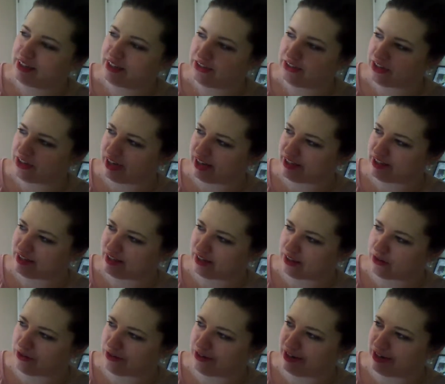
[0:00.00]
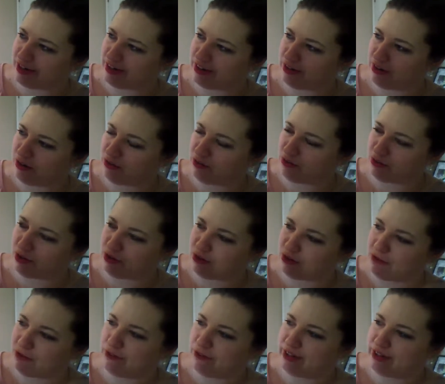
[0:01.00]
giant sequoia,
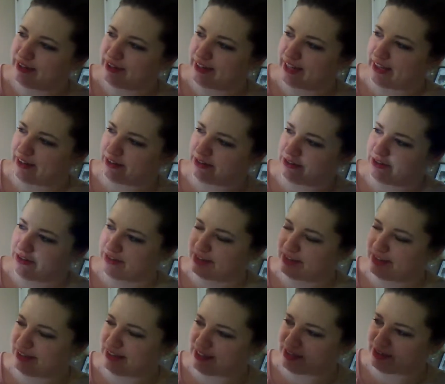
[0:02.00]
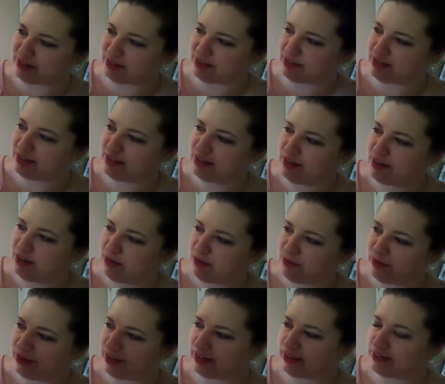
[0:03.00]
grove, knotholes, needles,
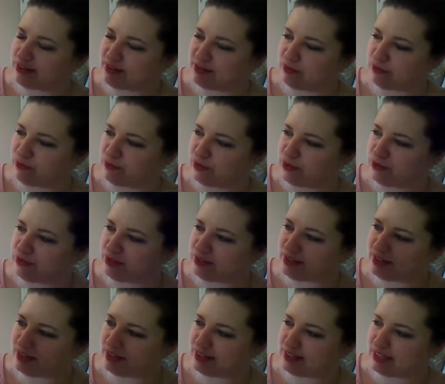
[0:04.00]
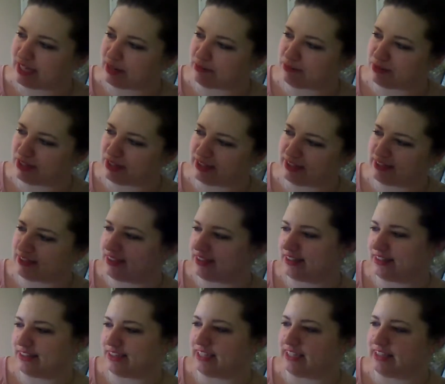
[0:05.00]
rings, roots, saplings,
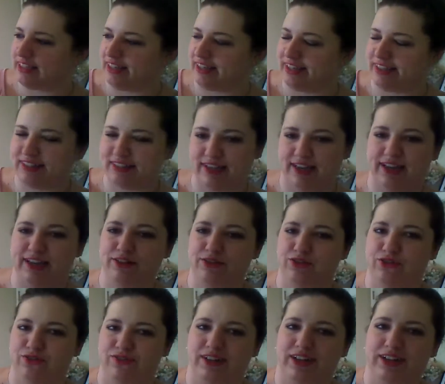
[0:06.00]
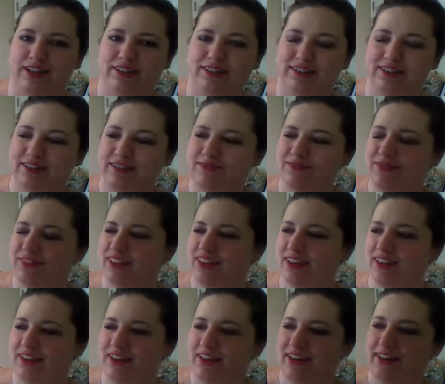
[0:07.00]
seedlings, and trunk.
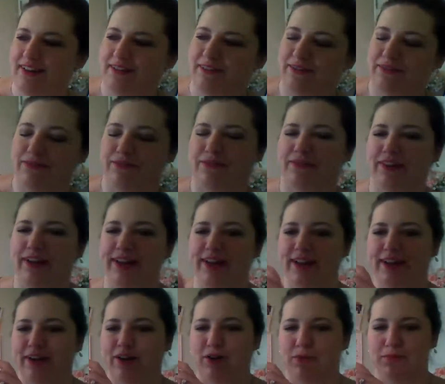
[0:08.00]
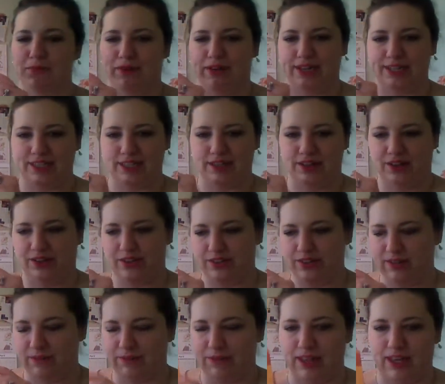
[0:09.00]
All right, I hope you guys learned
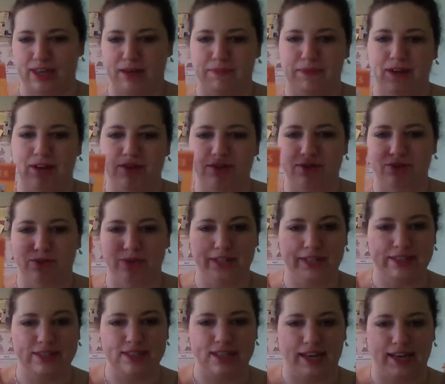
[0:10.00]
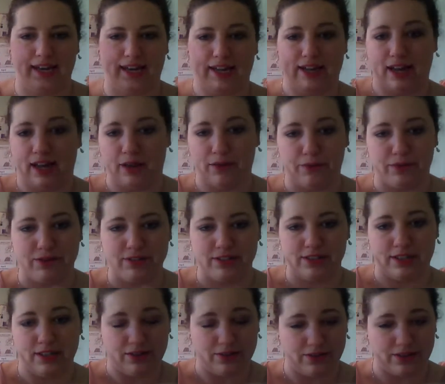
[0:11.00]
something about trees, and I will
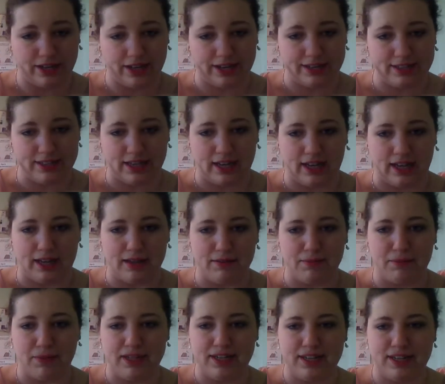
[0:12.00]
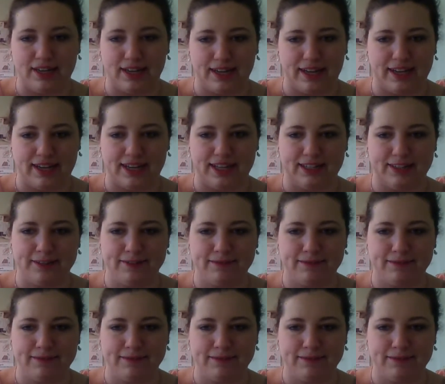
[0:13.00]
see you guys on Monday.